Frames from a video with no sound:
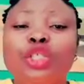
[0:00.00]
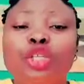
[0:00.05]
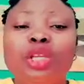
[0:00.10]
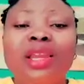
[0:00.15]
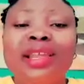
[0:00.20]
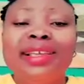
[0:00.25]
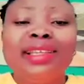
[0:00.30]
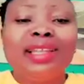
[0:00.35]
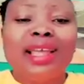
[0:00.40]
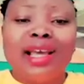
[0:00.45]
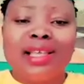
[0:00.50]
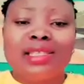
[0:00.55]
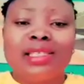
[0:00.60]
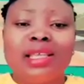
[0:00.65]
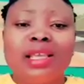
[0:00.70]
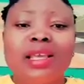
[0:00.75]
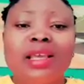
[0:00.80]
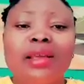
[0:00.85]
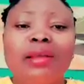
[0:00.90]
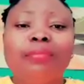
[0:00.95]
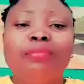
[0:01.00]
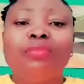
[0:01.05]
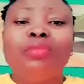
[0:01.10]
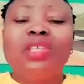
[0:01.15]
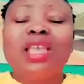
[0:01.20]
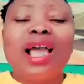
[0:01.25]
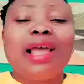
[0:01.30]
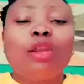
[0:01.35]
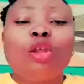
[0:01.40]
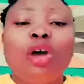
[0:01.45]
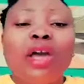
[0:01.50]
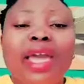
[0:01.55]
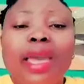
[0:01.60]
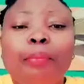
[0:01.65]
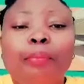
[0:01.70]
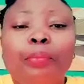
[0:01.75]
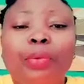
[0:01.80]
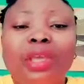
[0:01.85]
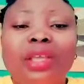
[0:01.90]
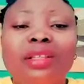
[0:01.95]
leaders, they are not
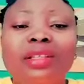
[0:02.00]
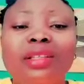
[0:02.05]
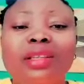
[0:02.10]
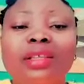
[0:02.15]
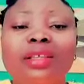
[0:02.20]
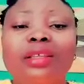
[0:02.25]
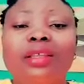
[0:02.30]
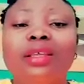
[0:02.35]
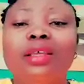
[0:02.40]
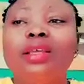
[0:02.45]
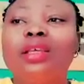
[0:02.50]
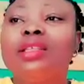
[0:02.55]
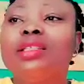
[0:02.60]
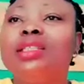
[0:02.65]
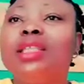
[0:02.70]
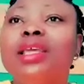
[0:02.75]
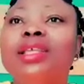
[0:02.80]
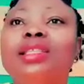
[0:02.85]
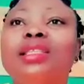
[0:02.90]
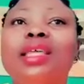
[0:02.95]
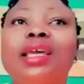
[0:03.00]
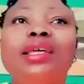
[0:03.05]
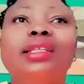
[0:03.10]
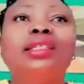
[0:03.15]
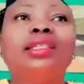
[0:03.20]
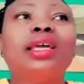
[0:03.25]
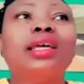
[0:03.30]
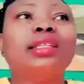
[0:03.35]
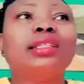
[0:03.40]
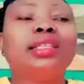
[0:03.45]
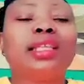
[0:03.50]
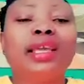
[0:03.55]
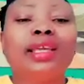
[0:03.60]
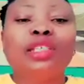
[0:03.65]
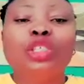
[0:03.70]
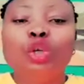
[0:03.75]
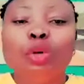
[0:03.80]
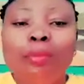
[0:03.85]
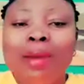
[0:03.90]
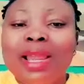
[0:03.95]
helping
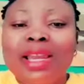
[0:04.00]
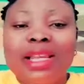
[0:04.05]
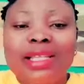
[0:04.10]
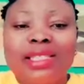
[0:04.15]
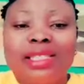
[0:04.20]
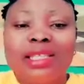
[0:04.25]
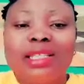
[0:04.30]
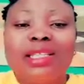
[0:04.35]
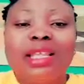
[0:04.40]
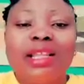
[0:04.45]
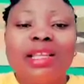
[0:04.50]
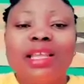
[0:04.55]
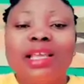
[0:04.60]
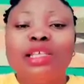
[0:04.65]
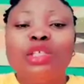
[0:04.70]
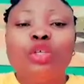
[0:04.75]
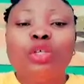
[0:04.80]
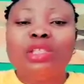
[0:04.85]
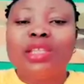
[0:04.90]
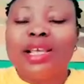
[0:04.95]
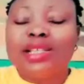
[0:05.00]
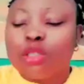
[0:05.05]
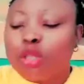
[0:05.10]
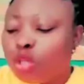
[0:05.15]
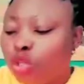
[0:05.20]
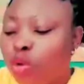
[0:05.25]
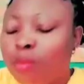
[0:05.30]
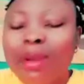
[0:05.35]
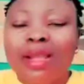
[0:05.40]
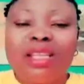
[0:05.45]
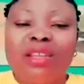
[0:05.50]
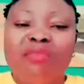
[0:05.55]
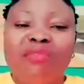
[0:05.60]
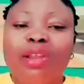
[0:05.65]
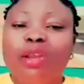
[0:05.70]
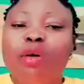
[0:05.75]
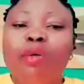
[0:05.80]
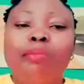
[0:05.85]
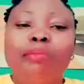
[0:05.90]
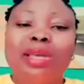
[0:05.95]
the humanity. There's no human
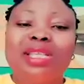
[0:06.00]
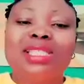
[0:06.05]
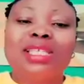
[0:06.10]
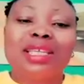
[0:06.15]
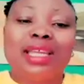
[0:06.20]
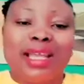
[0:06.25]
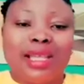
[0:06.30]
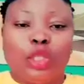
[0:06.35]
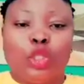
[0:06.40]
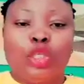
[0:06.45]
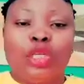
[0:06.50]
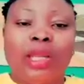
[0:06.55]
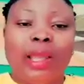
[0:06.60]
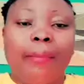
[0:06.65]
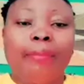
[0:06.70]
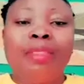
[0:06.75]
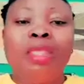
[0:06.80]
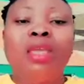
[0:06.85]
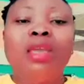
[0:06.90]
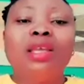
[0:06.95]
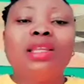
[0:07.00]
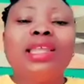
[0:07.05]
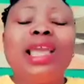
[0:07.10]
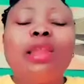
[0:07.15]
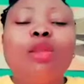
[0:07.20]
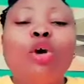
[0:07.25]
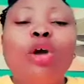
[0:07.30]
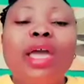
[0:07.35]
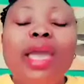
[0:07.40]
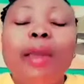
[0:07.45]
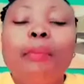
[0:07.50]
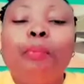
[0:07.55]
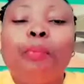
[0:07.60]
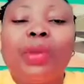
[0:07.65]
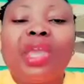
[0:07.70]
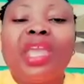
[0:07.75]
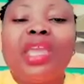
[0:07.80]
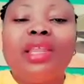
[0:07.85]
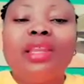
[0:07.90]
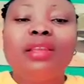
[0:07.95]
development in Nigeria. They are not
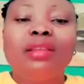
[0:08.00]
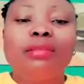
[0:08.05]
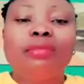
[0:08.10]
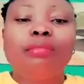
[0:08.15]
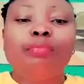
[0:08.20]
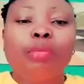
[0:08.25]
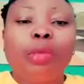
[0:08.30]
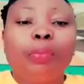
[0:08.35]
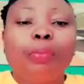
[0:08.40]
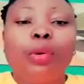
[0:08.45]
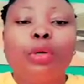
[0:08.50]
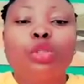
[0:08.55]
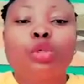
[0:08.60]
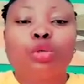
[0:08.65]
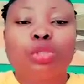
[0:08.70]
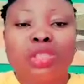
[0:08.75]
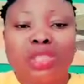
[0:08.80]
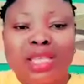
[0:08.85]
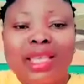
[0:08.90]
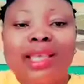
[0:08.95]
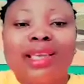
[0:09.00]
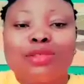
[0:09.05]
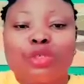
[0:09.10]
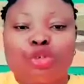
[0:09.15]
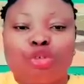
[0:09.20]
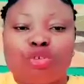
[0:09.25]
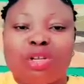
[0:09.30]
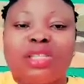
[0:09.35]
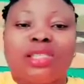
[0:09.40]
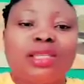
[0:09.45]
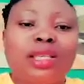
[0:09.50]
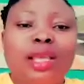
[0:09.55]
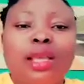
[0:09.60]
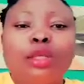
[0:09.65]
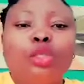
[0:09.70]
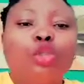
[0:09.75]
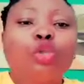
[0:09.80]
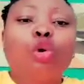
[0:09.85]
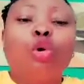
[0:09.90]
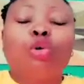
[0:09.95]
helping people to think straight,
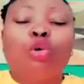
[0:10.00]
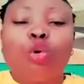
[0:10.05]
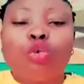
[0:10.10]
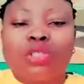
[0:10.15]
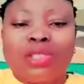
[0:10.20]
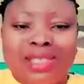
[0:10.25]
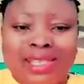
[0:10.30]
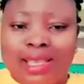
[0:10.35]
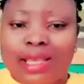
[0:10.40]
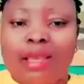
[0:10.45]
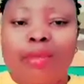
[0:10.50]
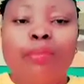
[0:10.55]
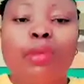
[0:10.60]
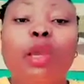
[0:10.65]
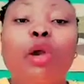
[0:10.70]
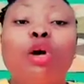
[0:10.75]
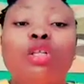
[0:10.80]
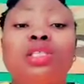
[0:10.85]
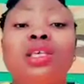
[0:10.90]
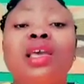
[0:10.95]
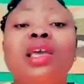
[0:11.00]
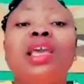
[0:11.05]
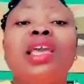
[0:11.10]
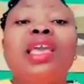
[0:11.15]
to think, because